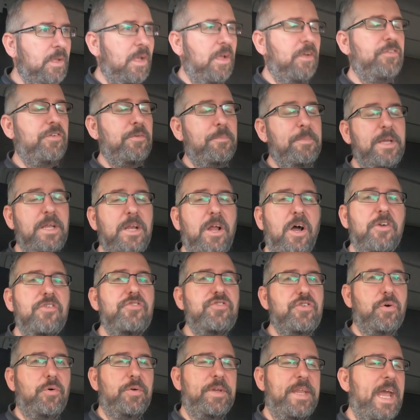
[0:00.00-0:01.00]
it should be a nice
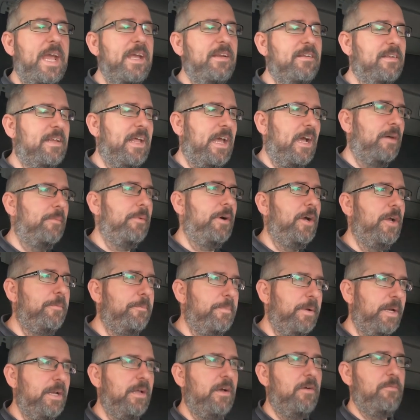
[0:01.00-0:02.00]
short day today. I'm
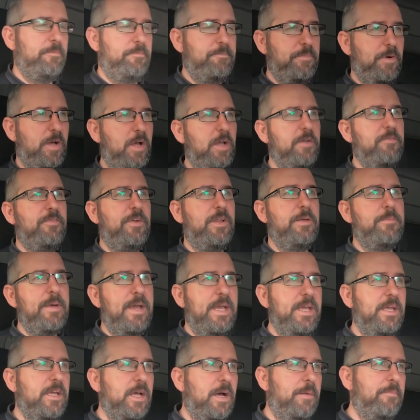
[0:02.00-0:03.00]
hoping it'll hopefully
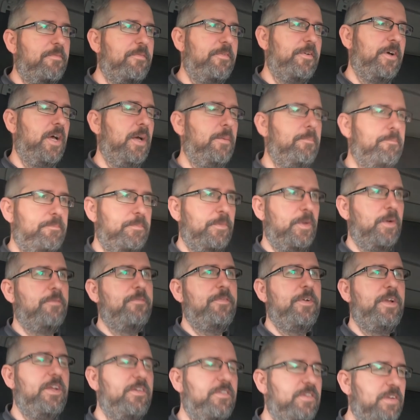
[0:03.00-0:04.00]
make up for not
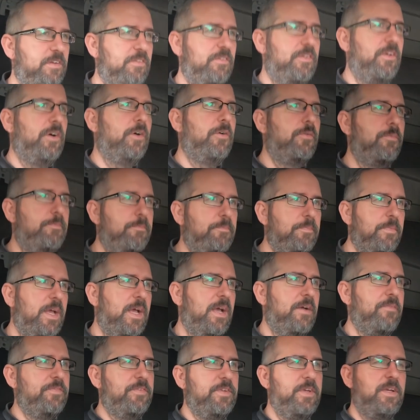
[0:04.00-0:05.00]
finishing till
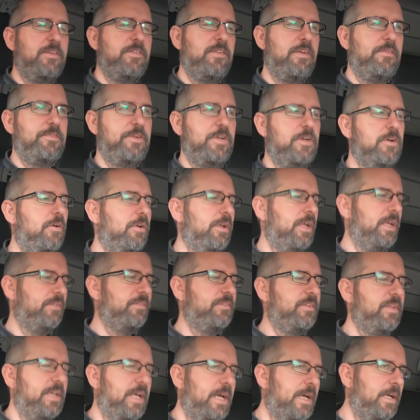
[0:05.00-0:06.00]
6:30, 7 o'clock
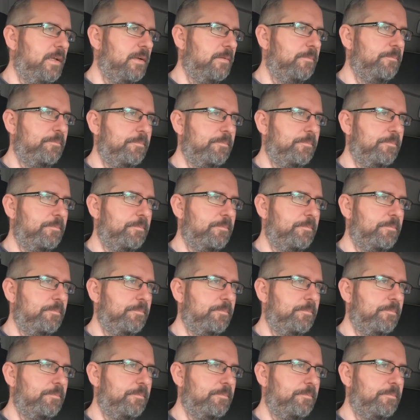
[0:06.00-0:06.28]
yesterday.